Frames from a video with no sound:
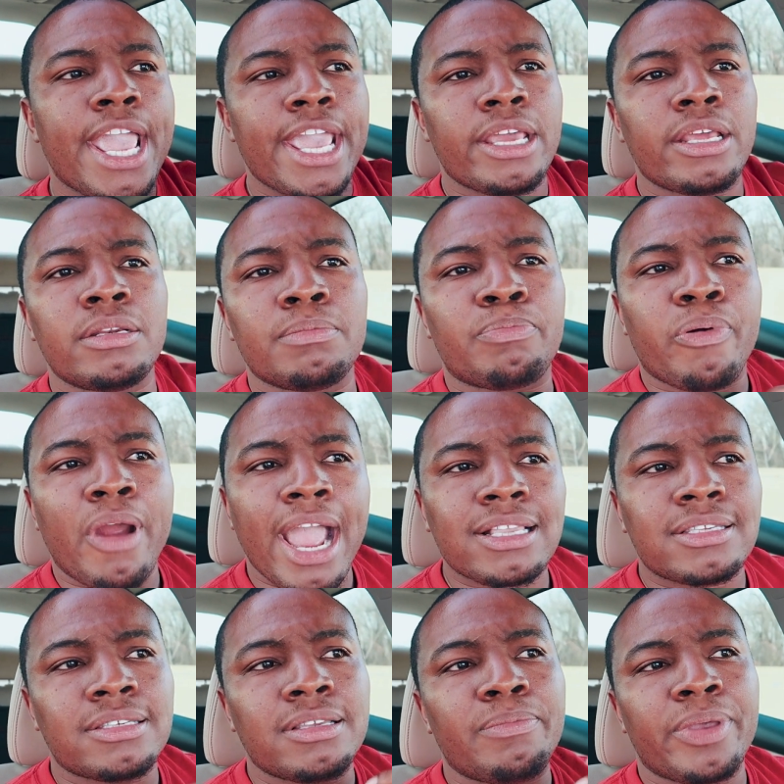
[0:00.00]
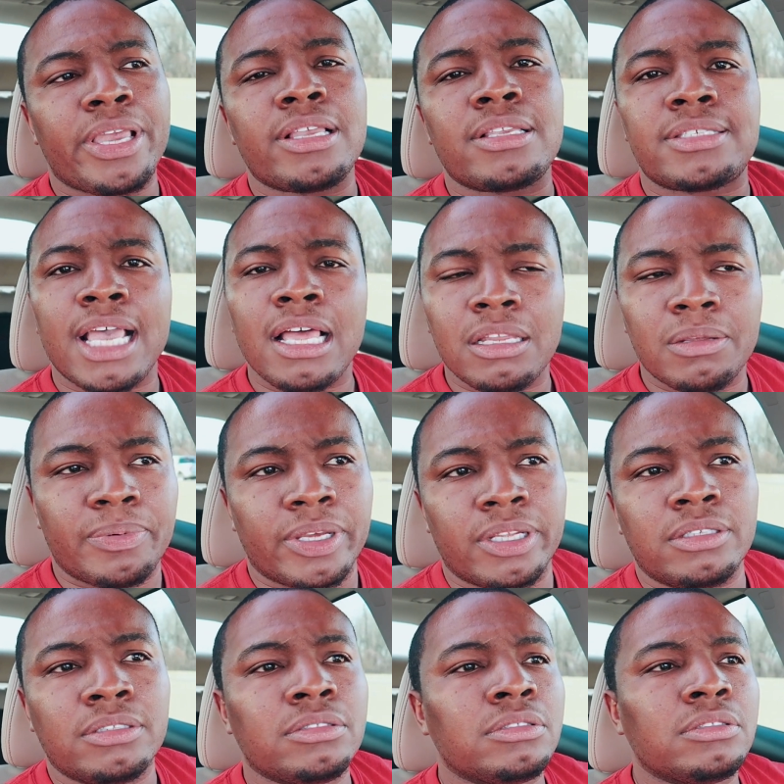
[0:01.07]
and practicing being
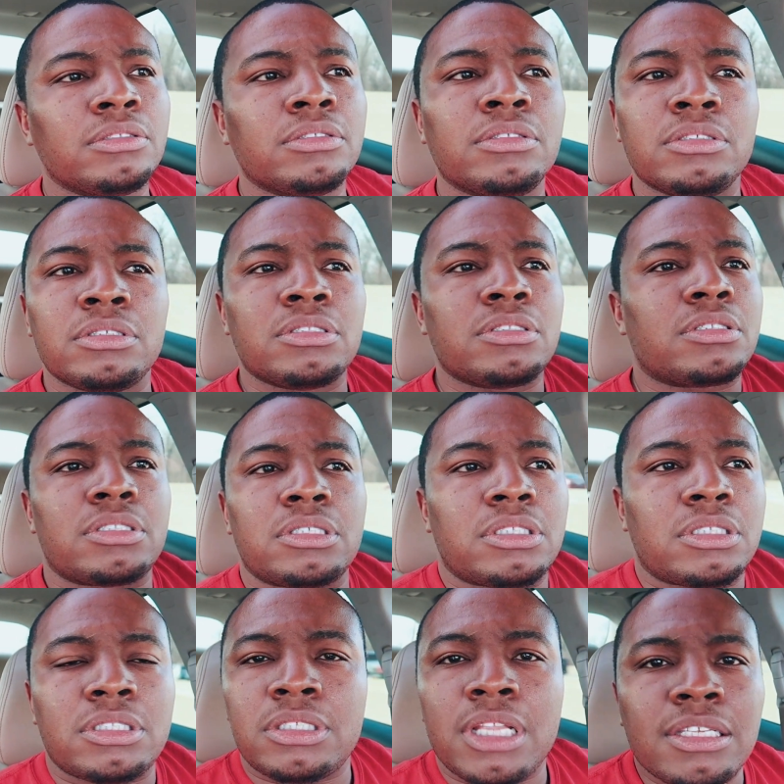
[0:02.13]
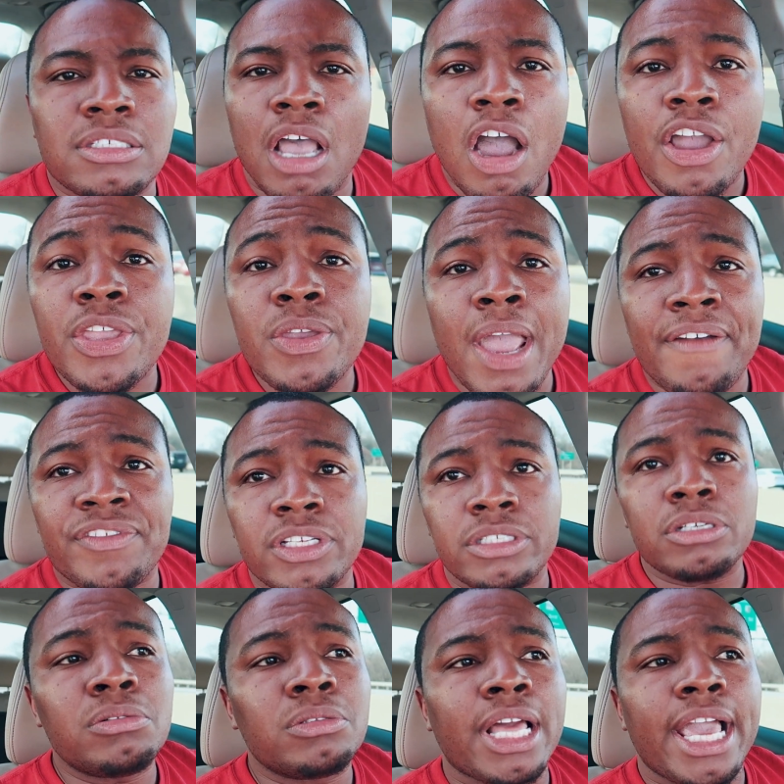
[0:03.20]
celibate. That's all you have to
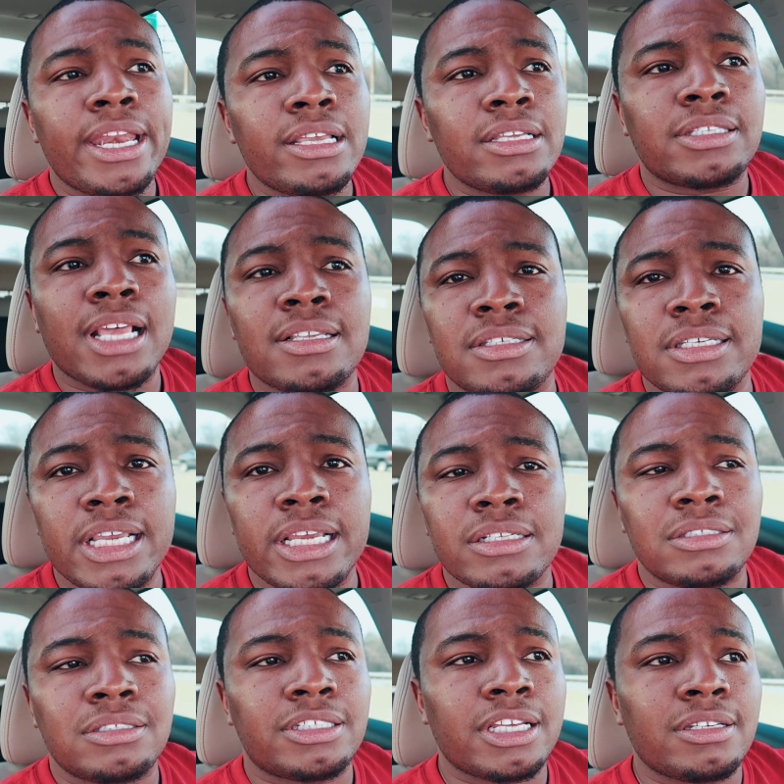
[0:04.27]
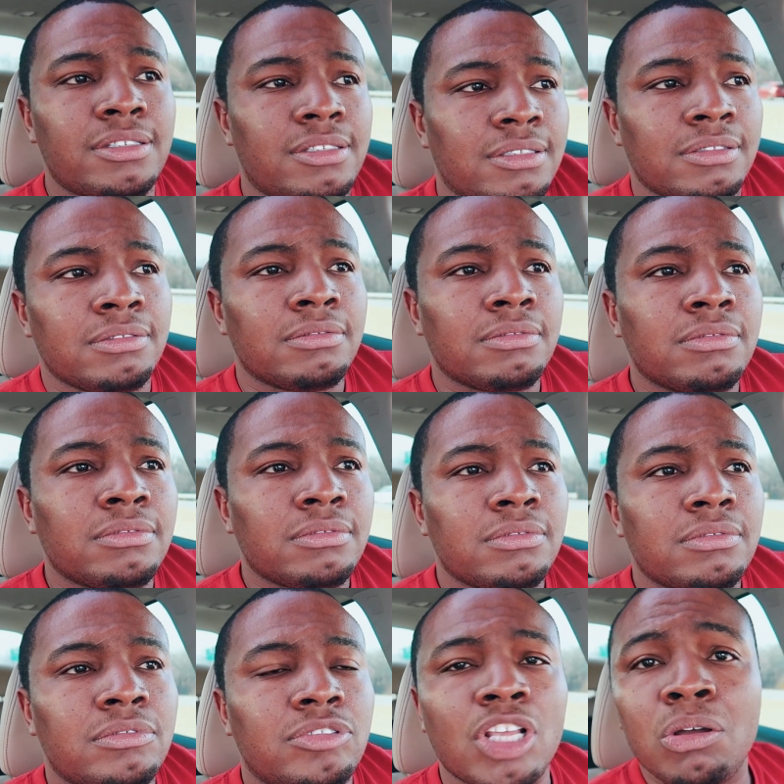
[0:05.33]
do, ladies. That's it. Just
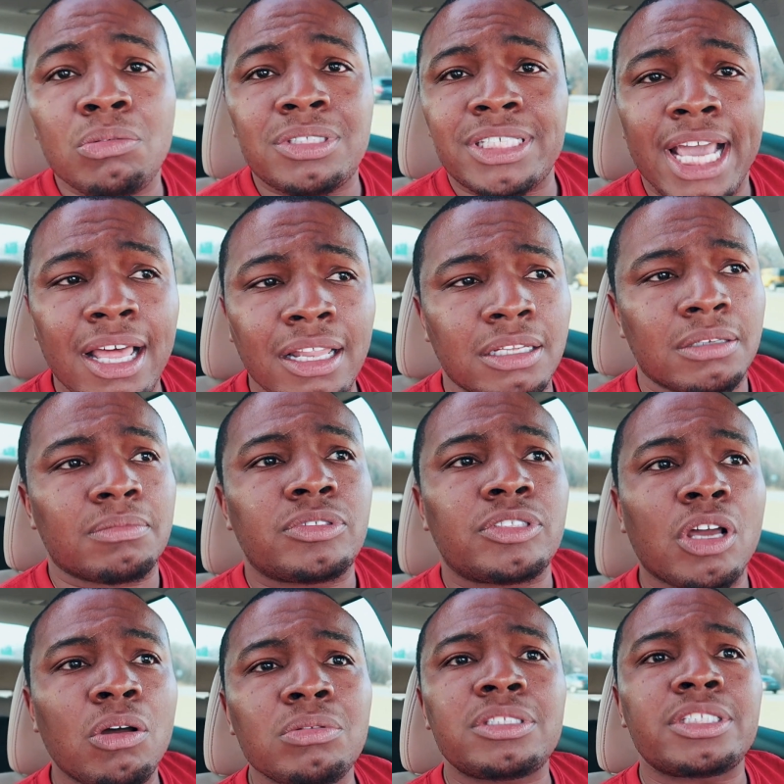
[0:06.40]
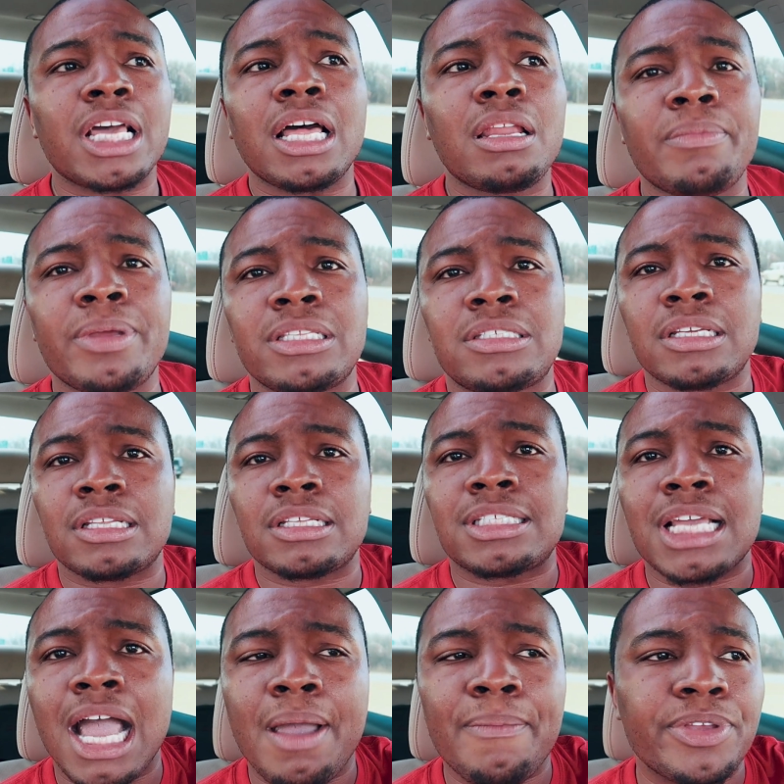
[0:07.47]
don't tell them. Don't tell them until the
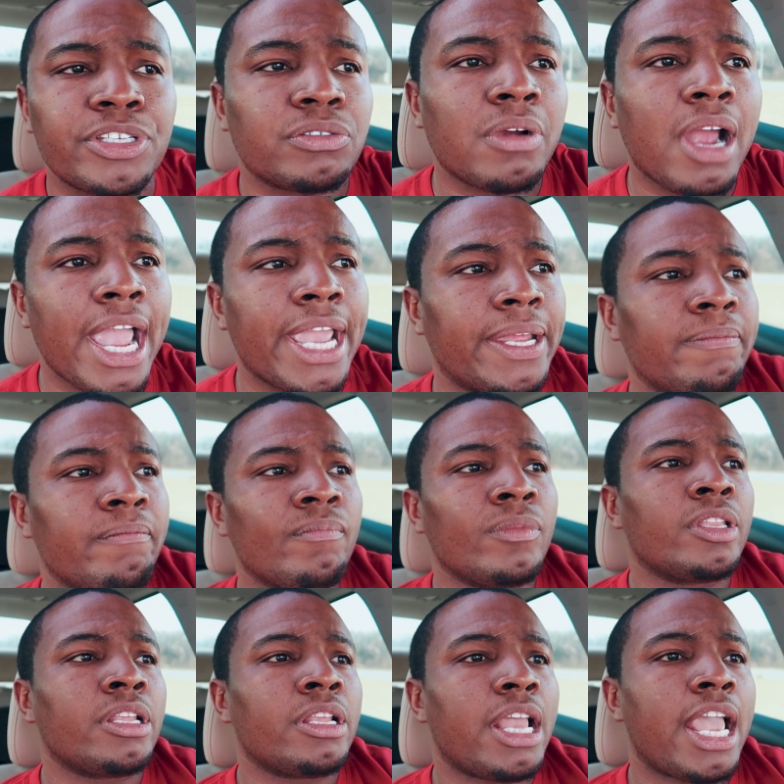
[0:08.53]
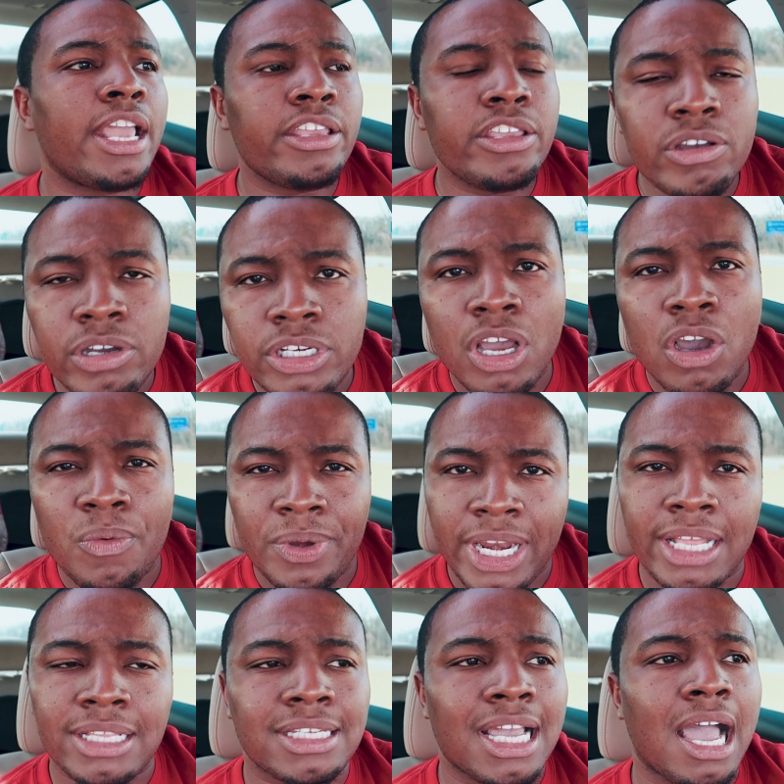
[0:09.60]
time is right. And you'll know when
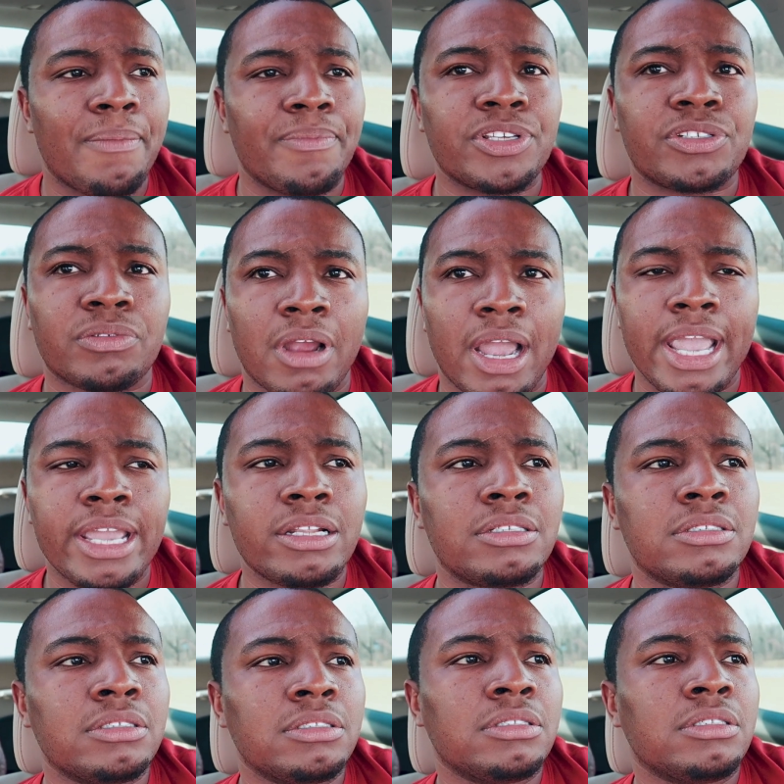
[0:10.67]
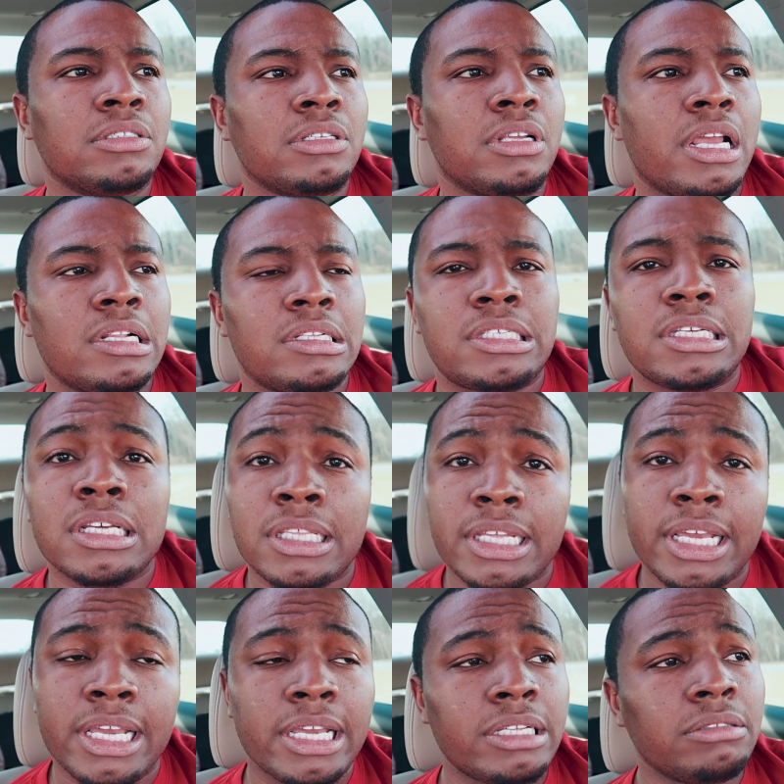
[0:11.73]
that time is right. Until
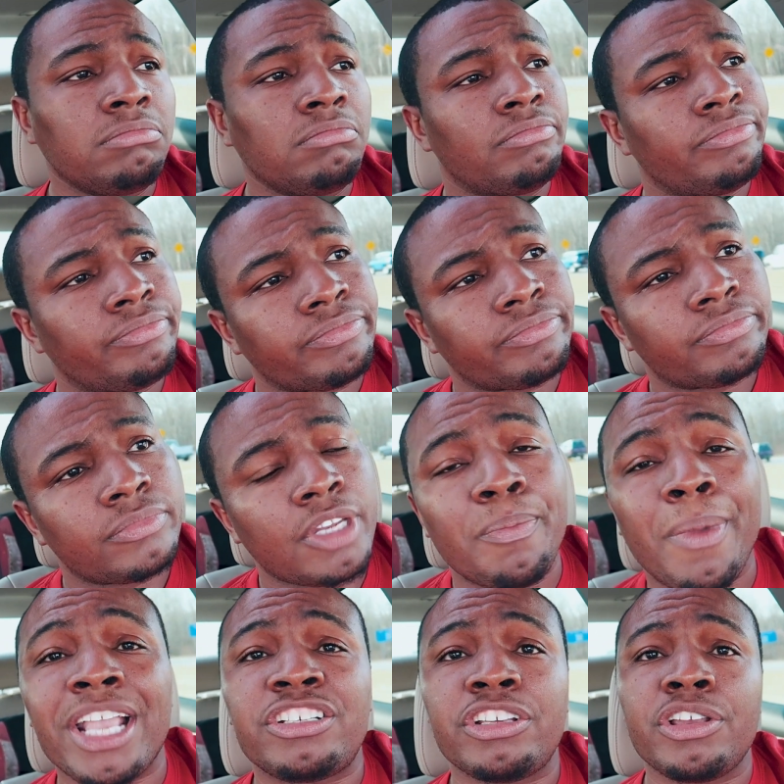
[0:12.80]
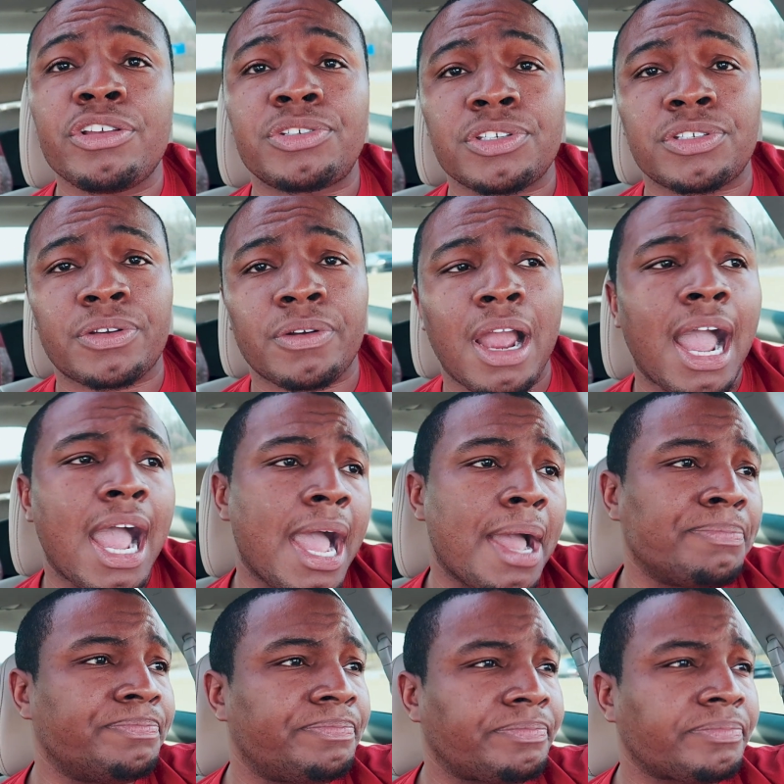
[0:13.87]
then, make sure you subscribe.